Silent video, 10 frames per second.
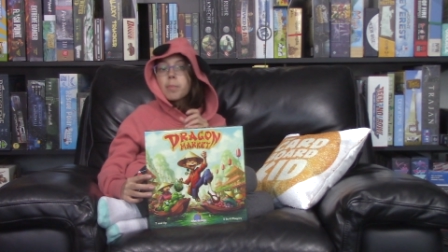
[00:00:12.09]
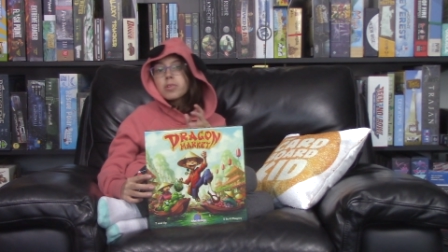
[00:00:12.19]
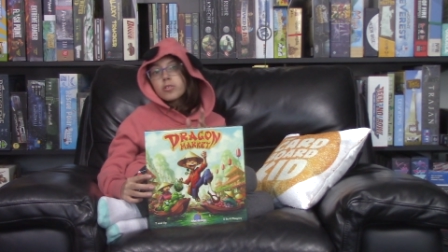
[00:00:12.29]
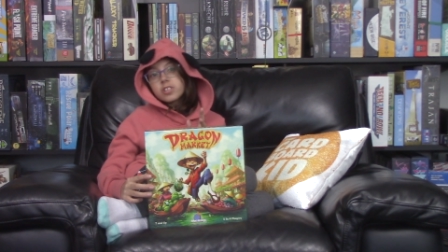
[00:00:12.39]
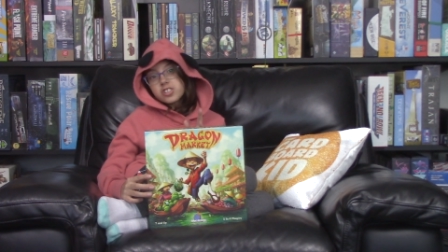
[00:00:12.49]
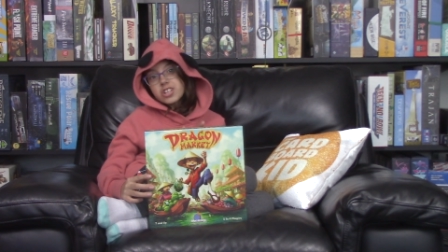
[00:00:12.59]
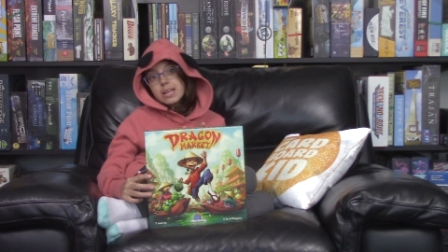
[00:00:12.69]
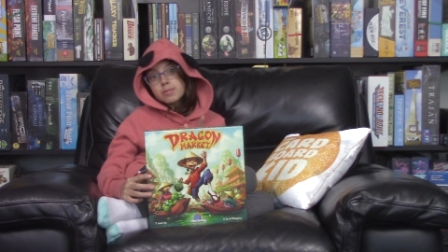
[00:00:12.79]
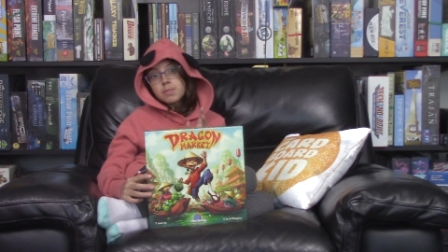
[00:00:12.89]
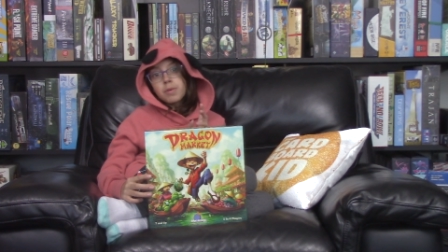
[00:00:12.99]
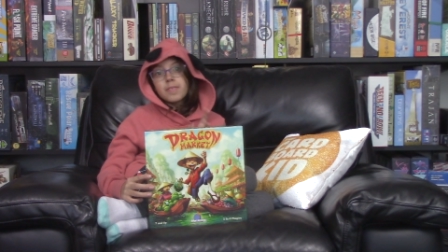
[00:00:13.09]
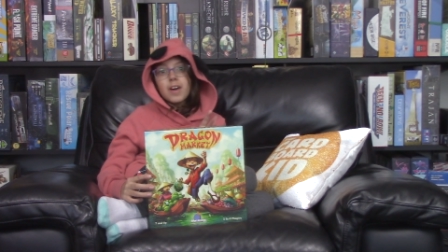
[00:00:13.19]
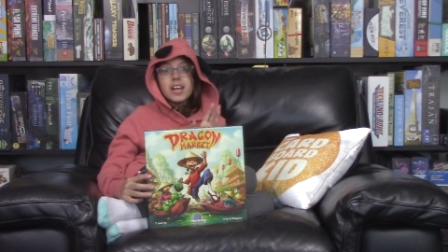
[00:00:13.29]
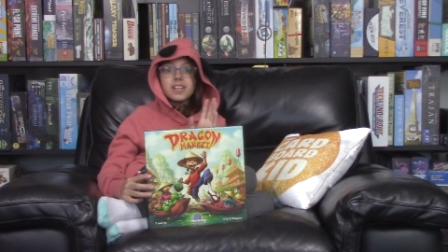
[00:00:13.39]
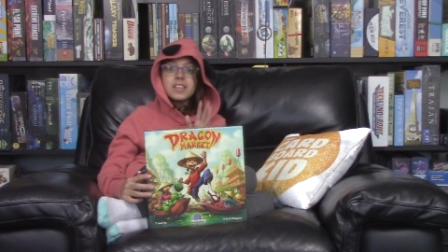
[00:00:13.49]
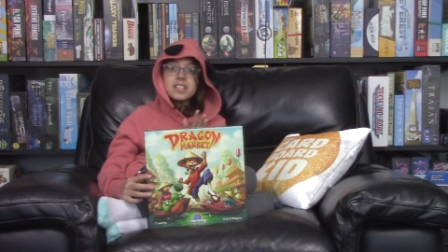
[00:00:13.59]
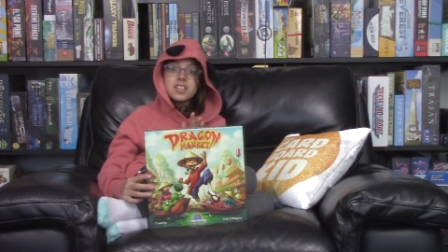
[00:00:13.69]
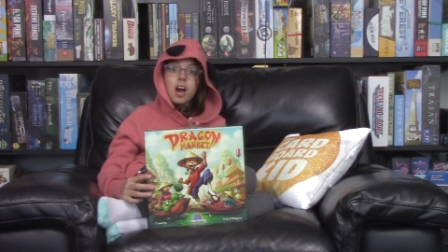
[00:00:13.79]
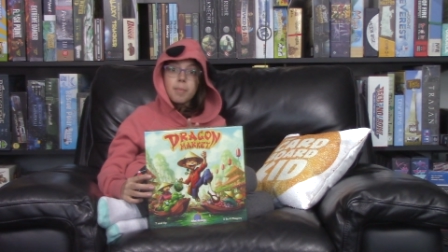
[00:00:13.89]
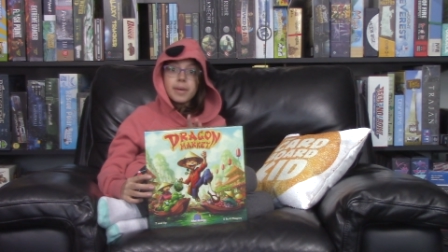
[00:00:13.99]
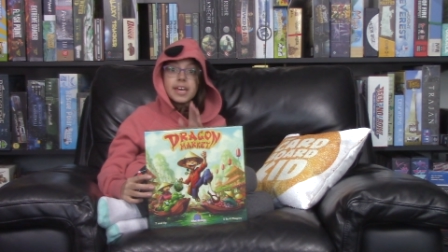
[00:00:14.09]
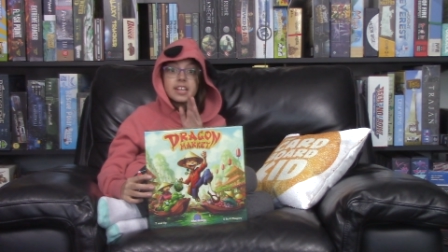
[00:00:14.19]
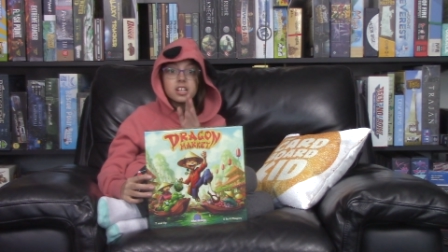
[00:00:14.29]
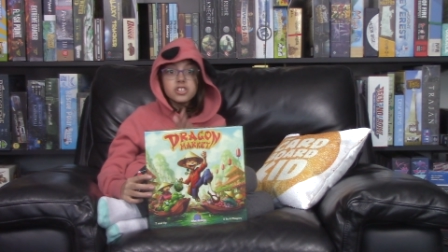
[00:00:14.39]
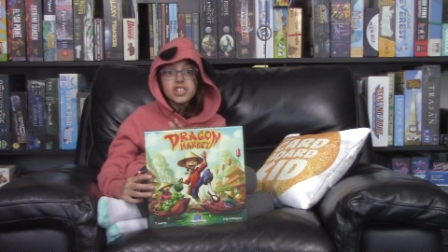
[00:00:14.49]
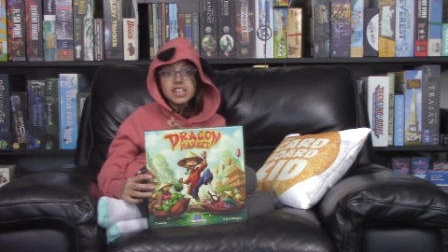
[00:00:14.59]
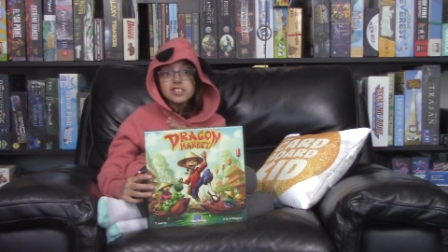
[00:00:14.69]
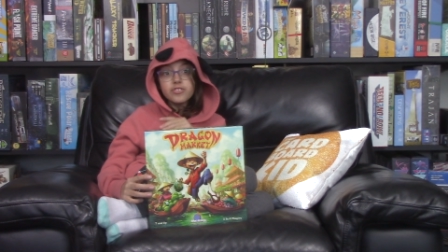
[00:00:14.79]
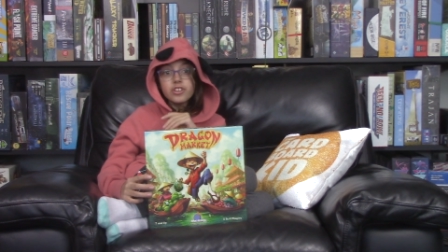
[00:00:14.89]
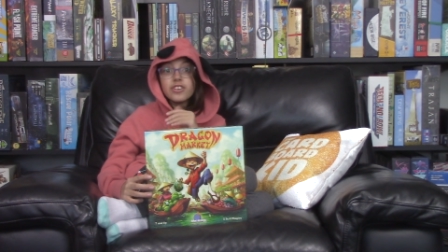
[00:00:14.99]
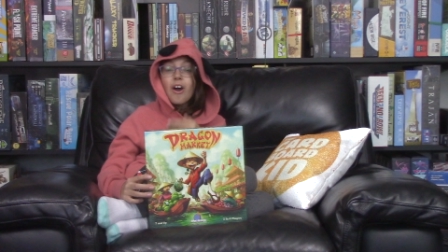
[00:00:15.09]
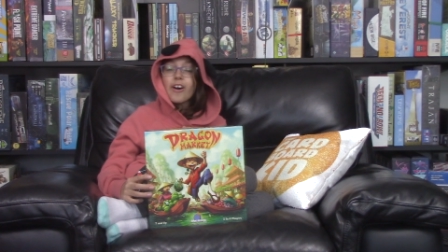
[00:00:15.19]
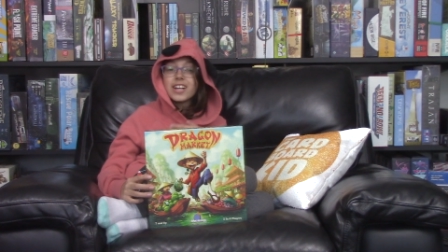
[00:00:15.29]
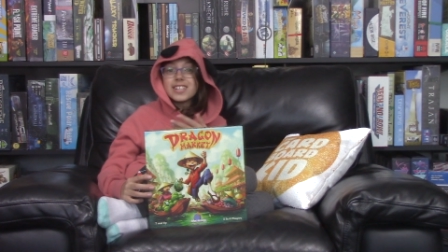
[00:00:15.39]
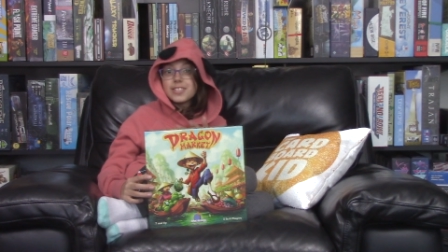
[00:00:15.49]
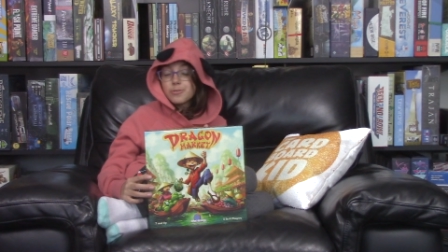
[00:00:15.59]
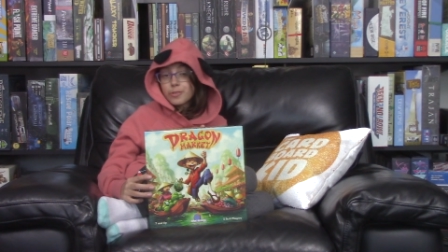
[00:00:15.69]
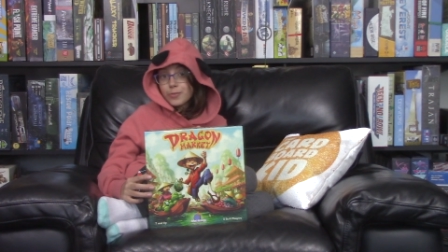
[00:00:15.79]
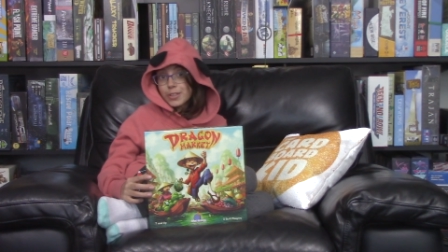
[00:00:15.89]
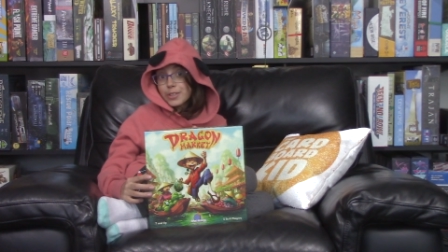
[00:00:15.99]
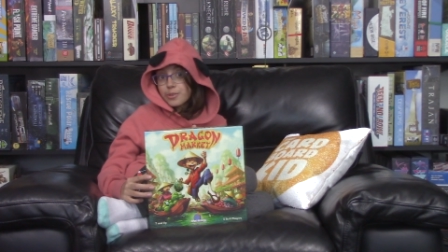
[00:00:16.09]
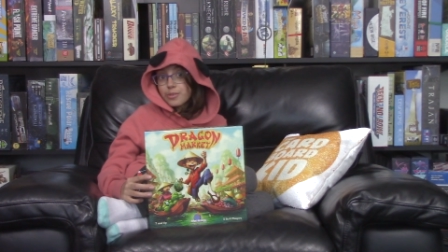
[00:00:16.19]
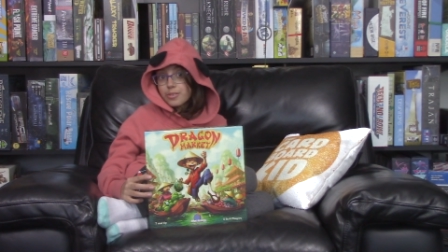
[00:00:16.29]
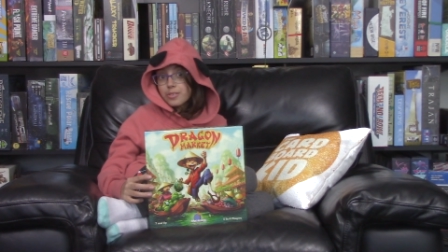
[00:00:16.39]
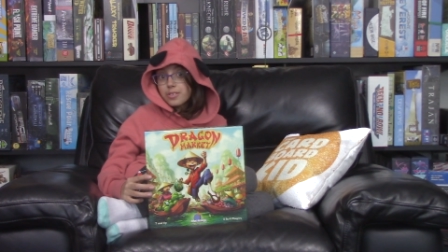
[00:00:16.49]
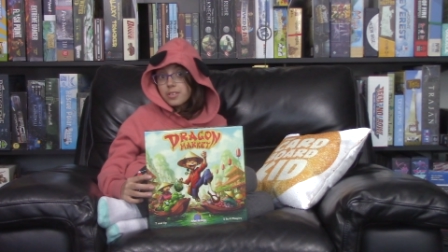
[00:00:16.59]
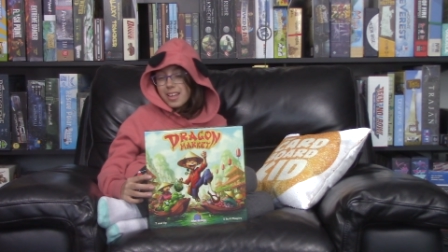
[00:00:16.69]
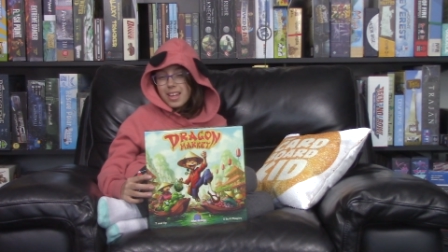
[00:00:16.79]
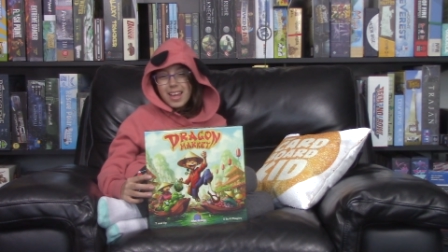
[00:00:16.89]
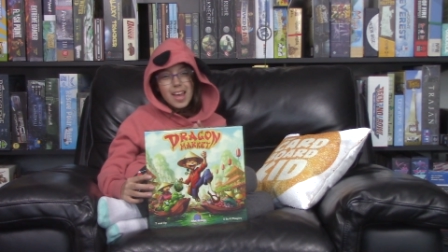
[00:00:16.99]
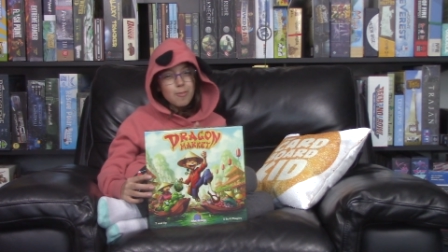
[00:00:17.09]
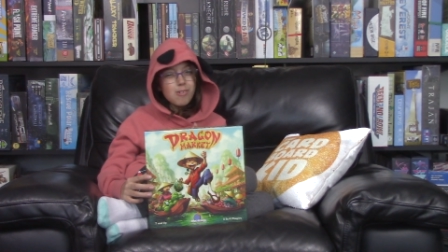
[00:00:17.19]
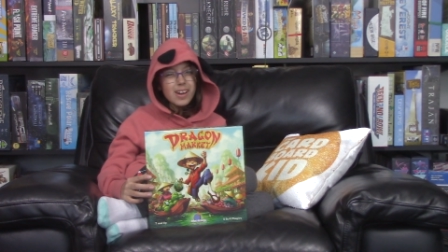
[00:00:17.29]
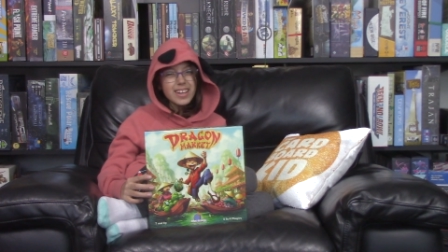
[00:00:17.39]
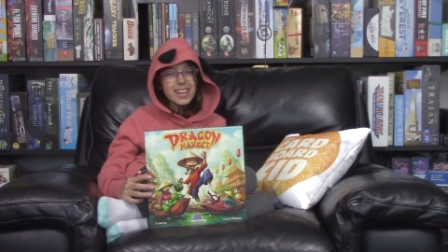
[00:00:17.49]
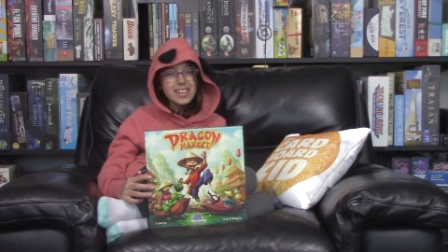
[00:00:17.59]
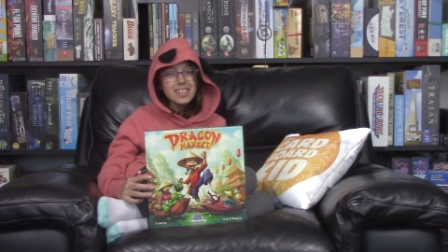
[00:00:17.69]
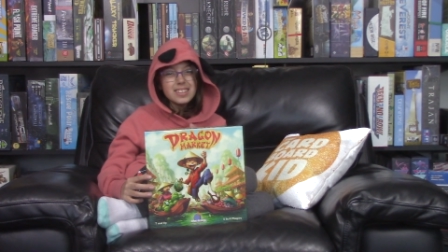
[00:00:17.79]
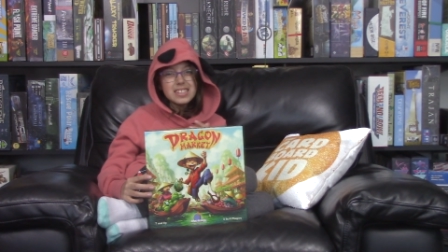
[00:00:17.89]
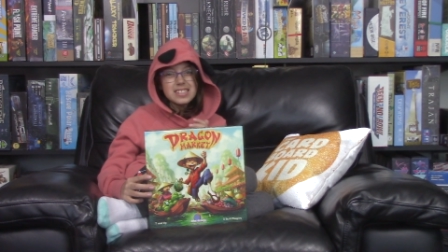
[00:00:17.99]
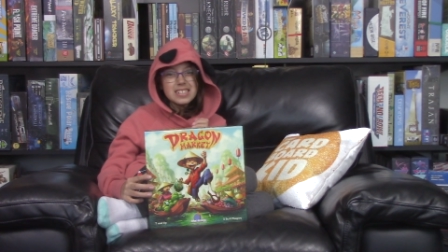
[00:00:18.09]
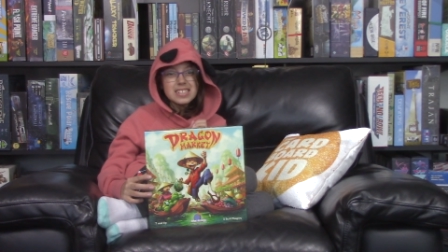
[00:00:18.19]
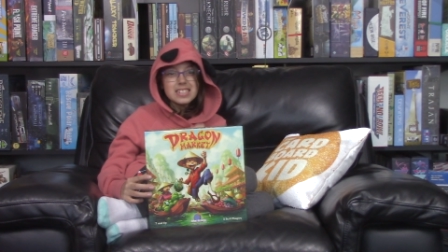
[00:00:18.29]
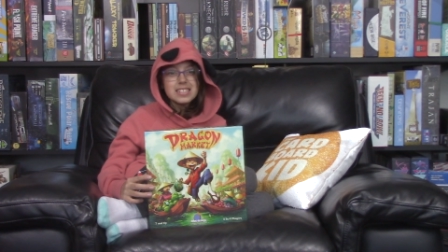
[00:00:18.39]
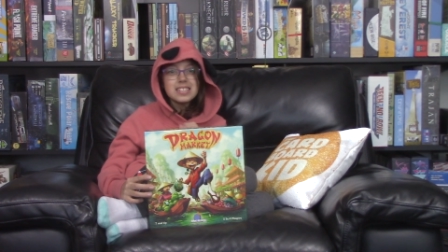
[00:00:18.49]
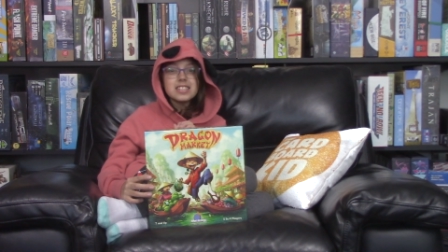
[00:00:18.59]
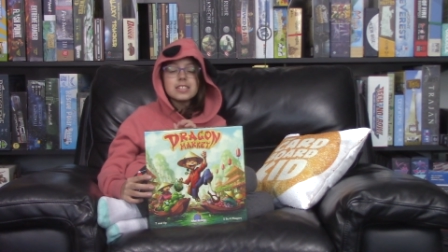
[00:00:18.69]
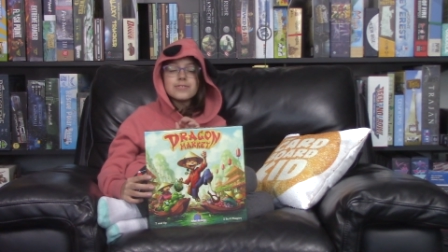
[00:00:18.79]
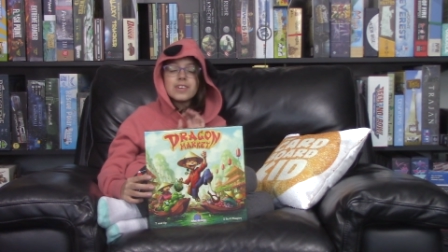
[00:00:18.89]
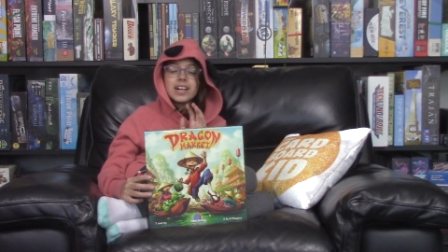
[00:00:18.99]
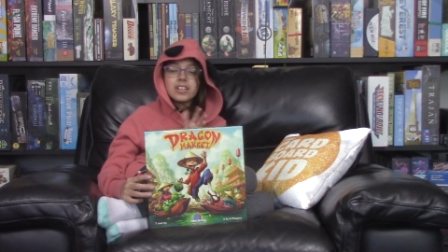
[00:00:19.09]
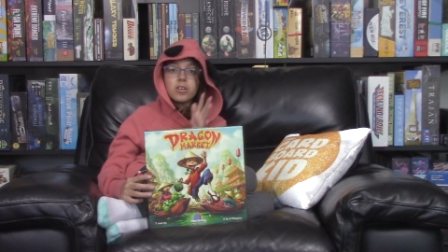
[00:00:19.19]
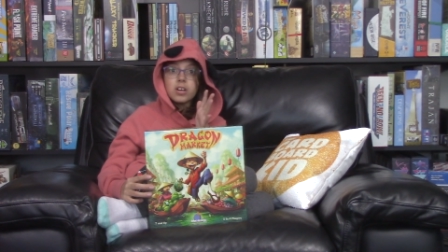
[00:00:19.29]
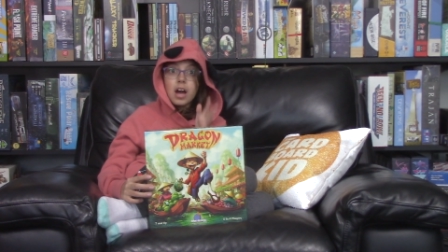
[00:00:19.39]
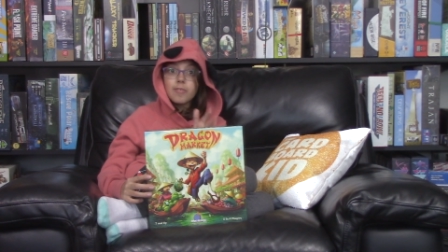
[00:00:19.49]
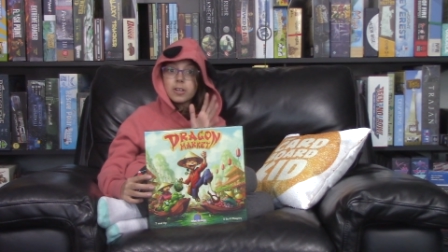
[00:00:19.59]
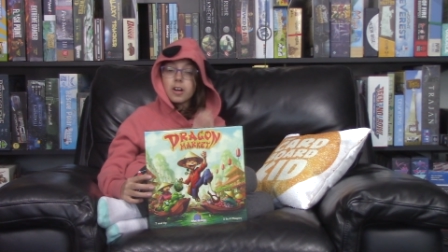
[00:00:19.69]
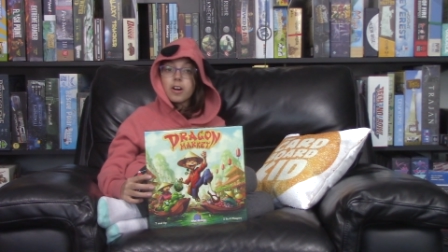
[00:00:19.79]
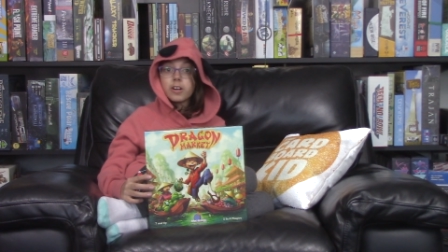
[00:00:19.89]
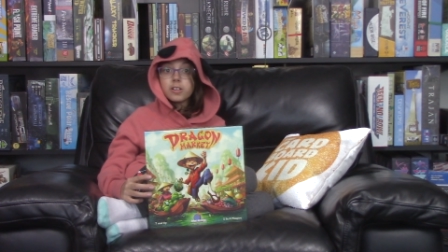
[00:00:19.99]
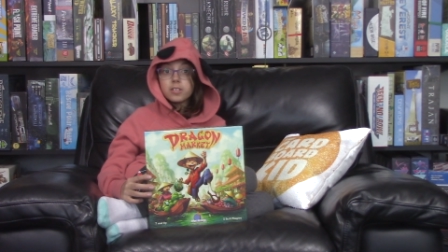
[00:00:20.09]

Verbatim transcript: Blue Orange Games provided this copy in exchange for an honest review. FYI, this isn't the final cover art.